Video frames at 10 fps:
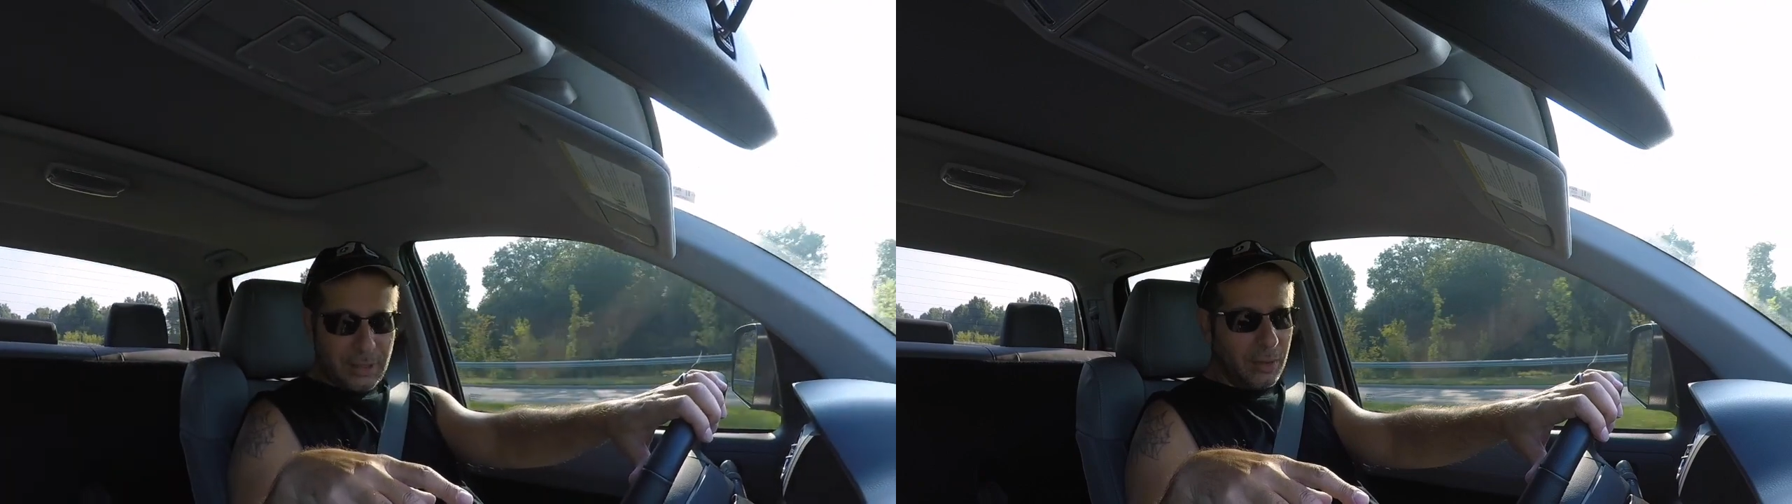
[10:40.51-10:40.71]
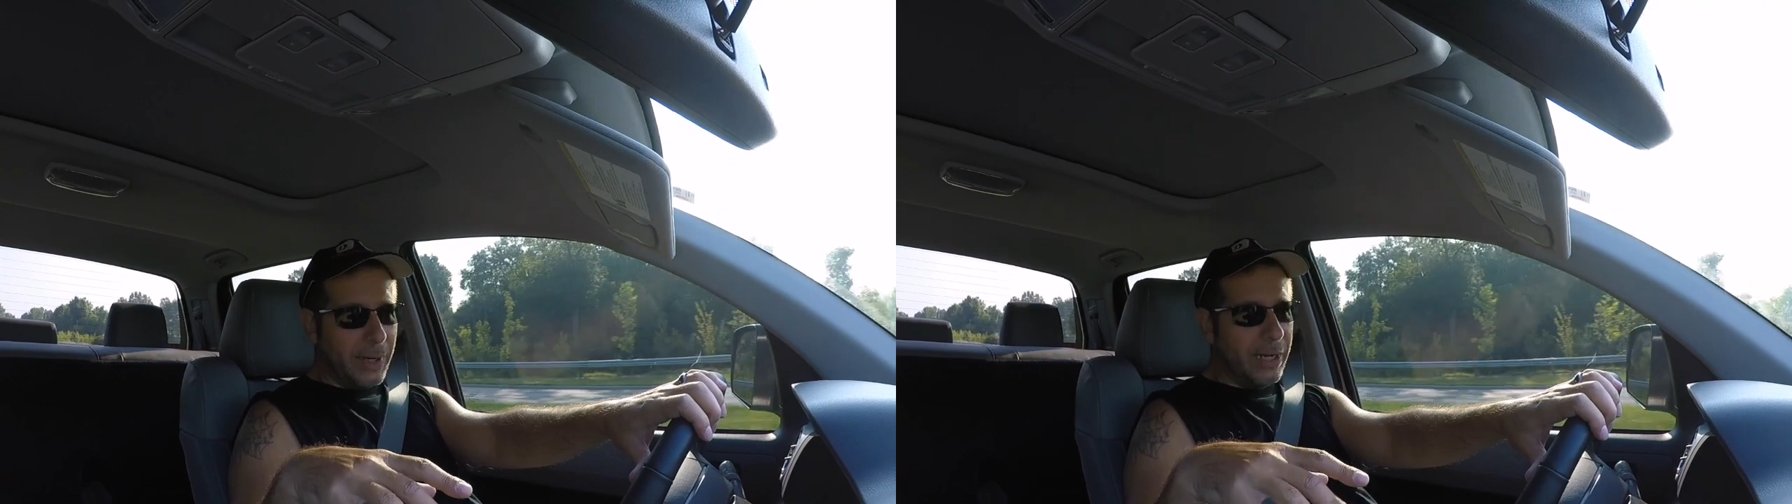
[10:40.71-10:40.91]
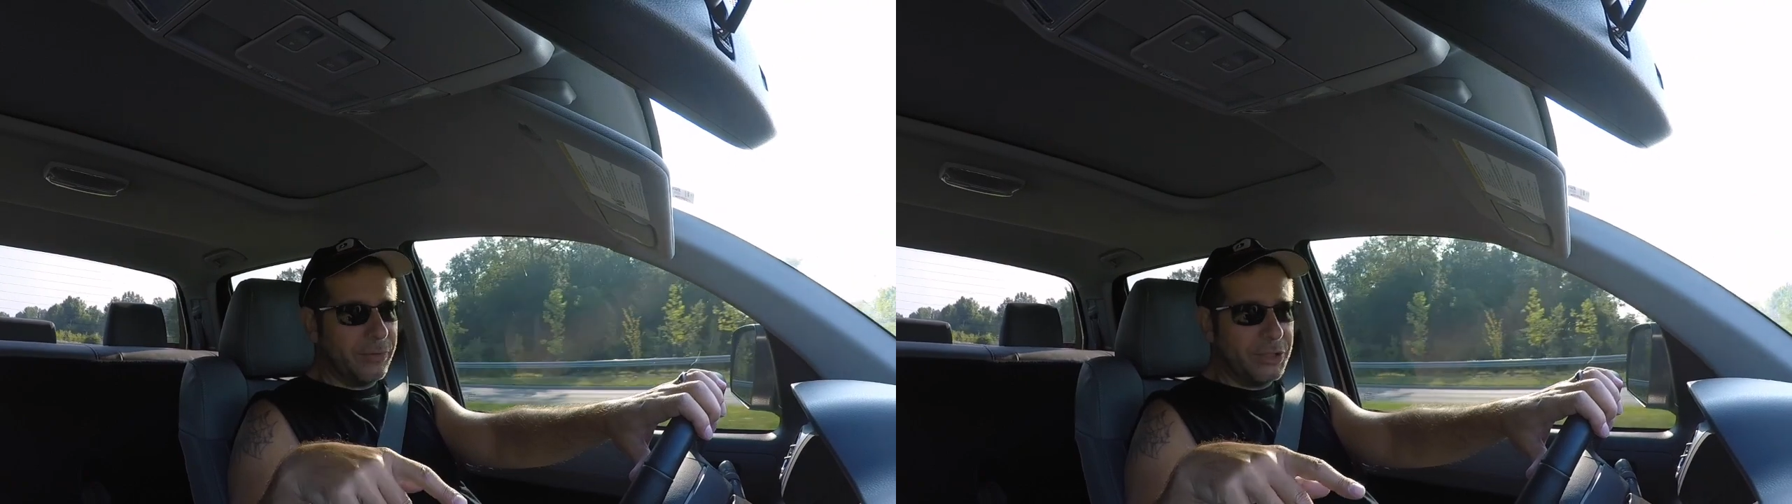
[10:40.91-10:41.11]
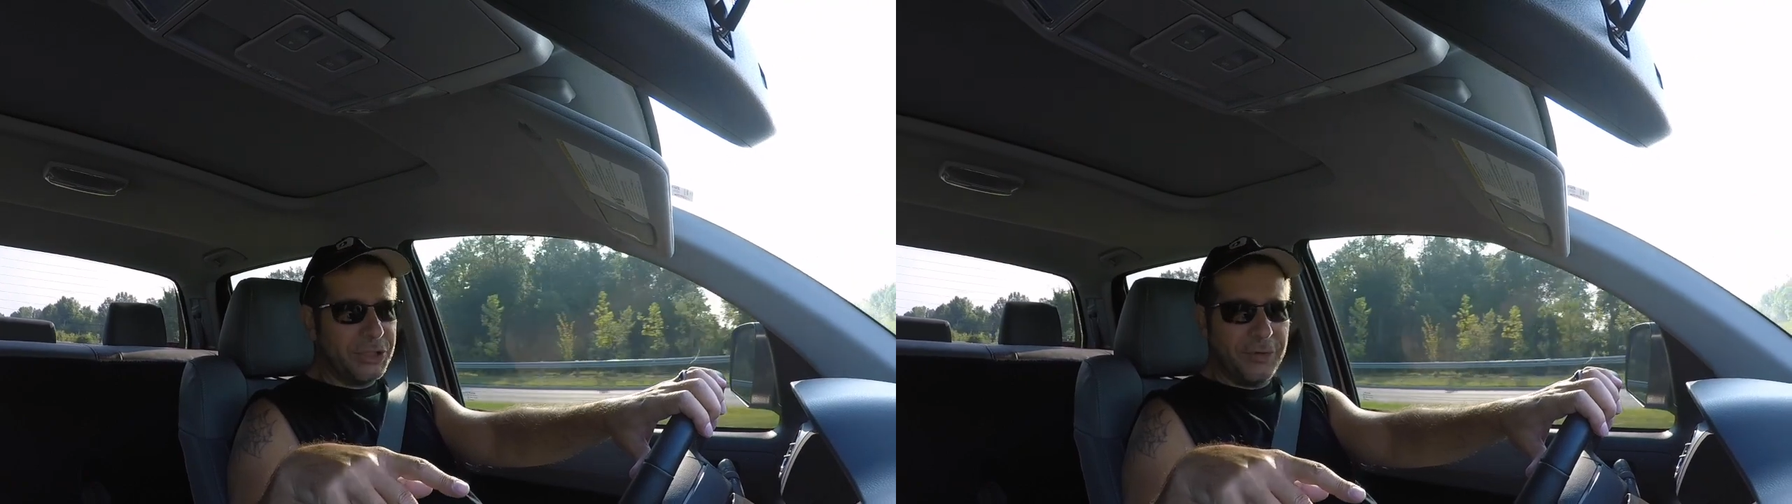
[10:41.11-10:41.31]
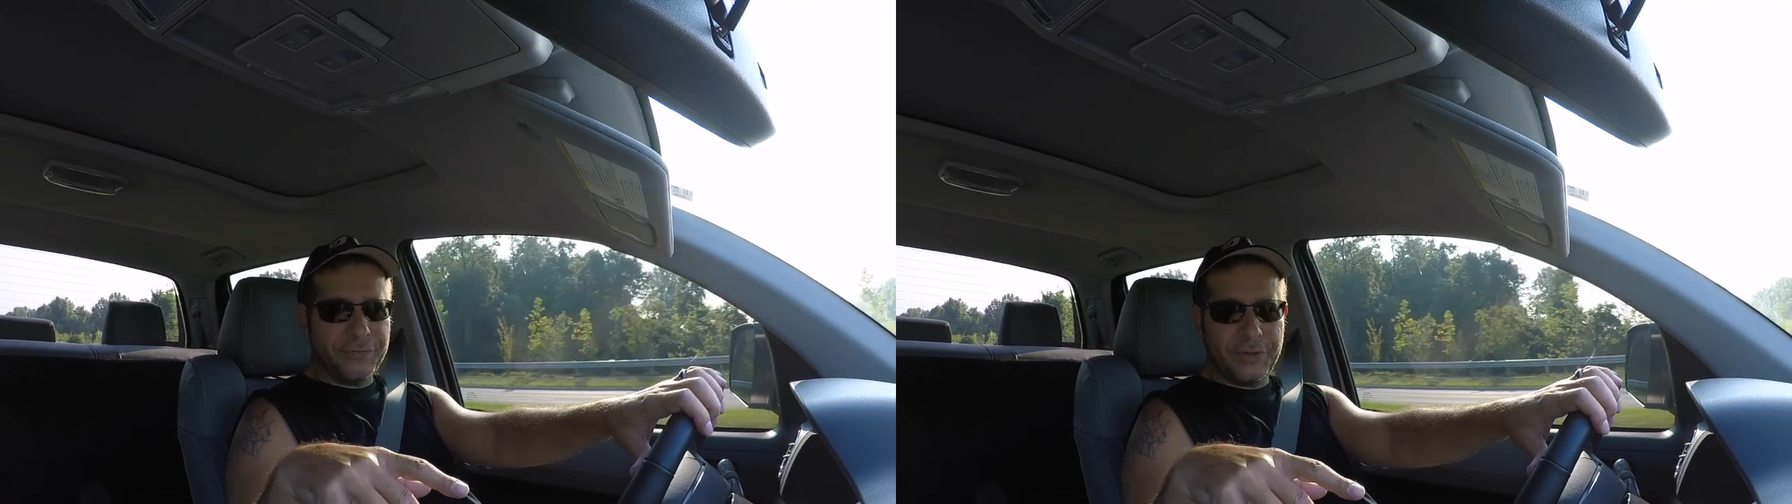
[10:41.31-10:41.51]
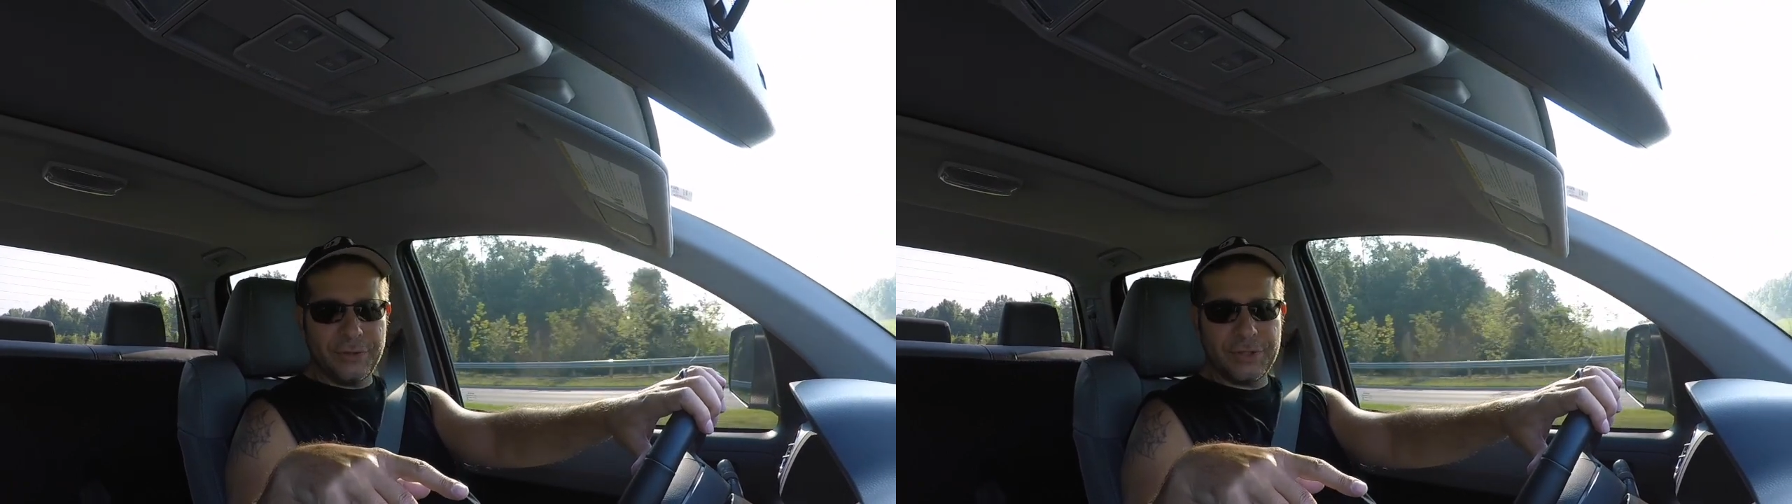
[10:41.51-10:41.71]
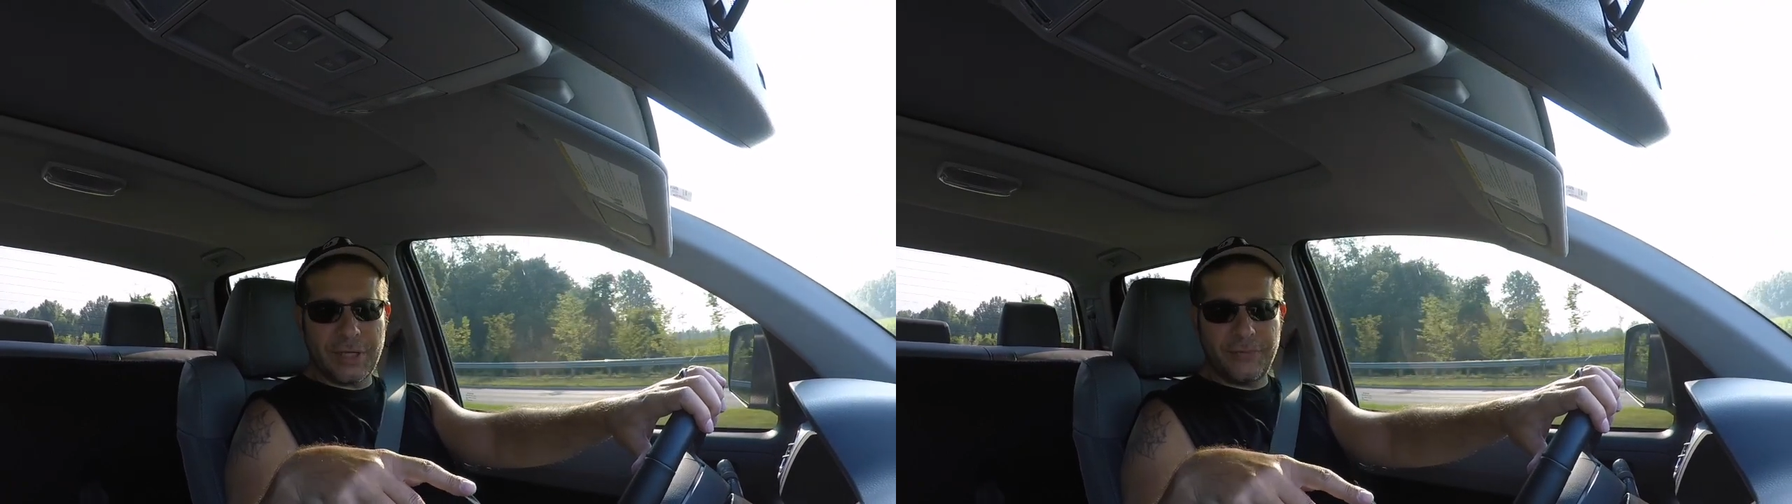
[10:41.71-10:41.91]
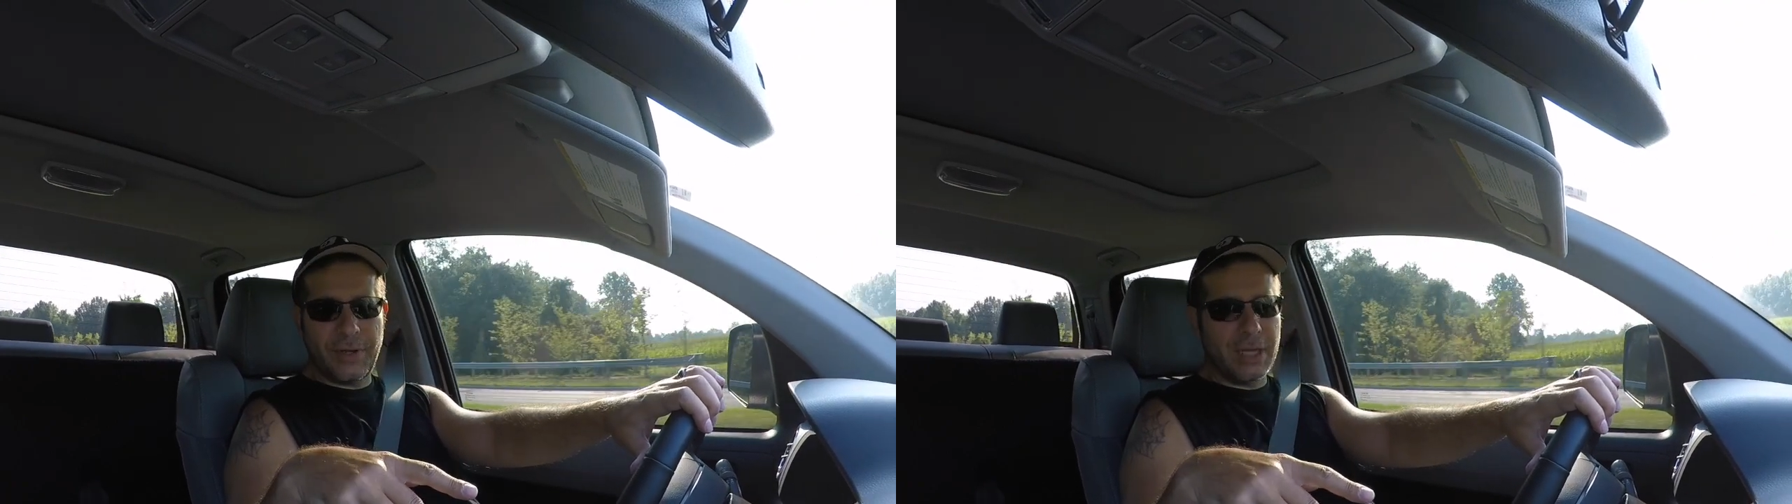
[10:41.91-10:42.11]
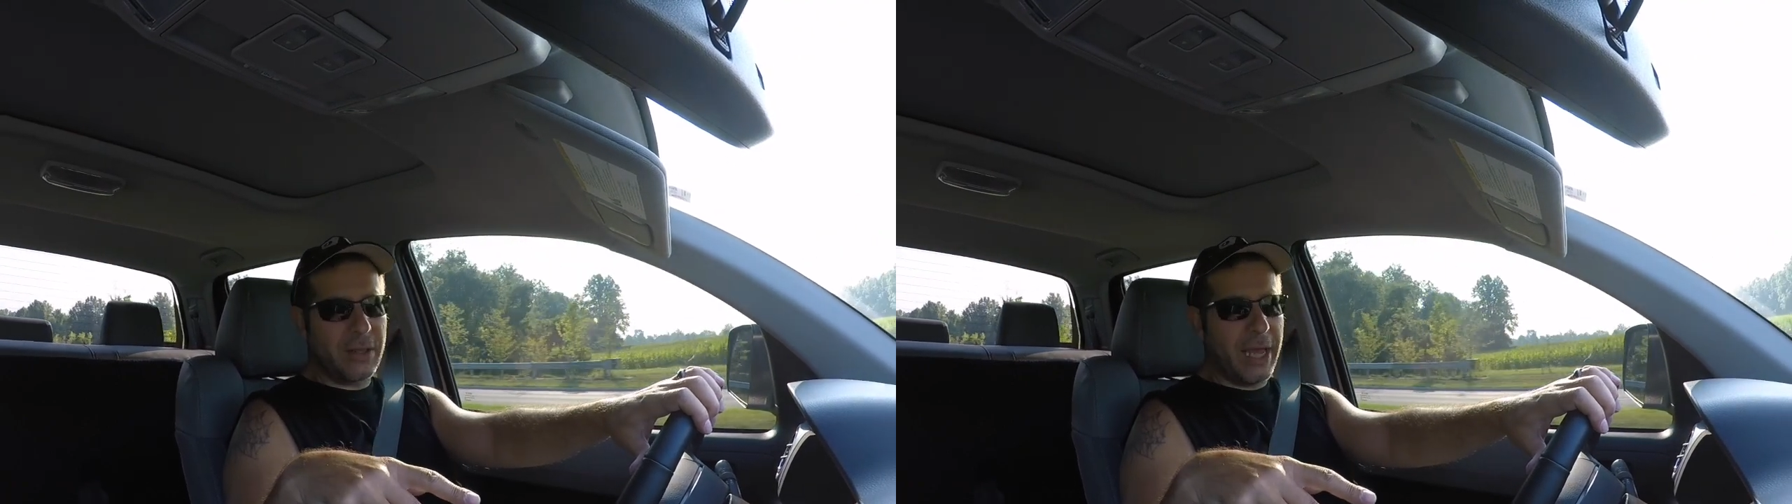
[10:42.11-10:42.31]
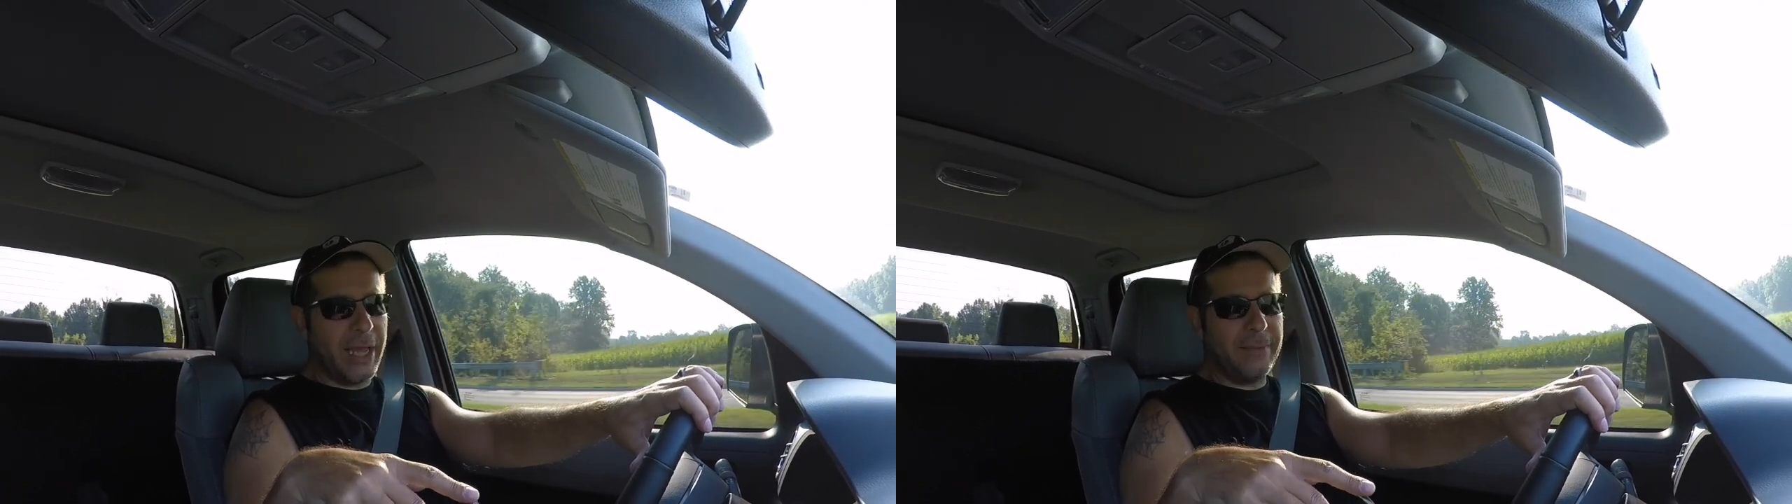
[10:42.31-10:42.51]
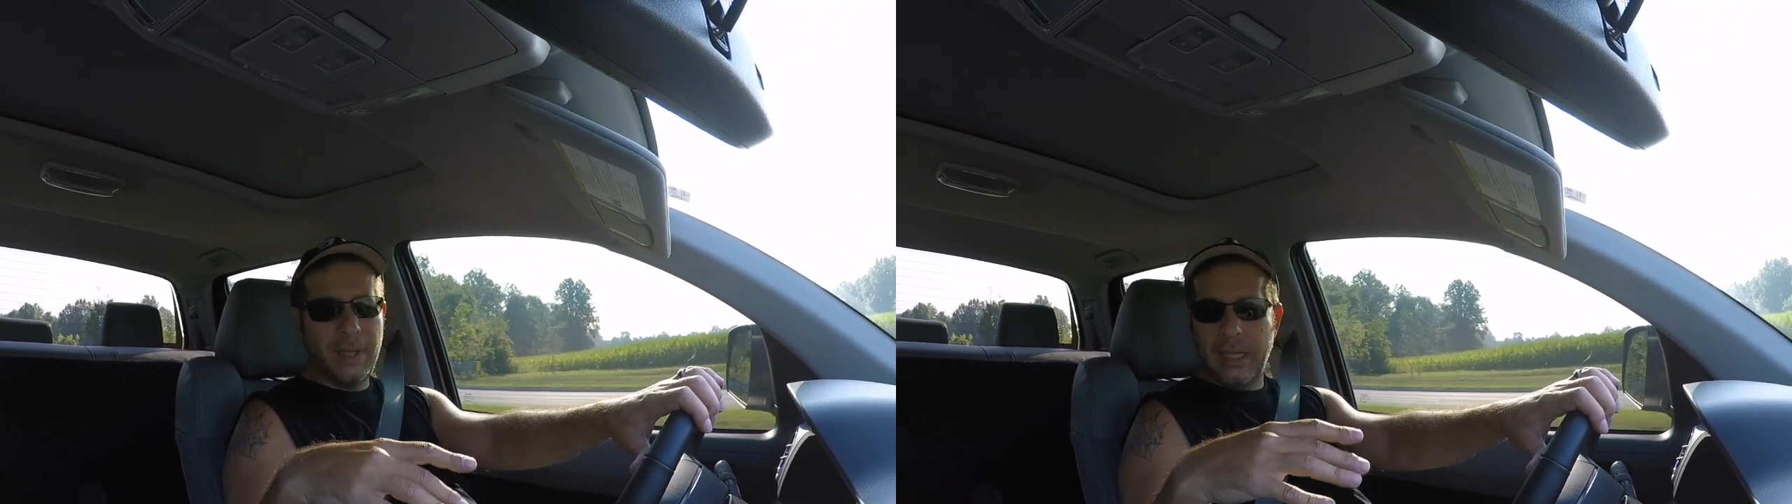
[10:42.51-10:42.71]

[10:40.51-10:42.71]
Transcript: around the shifter, stuff like that.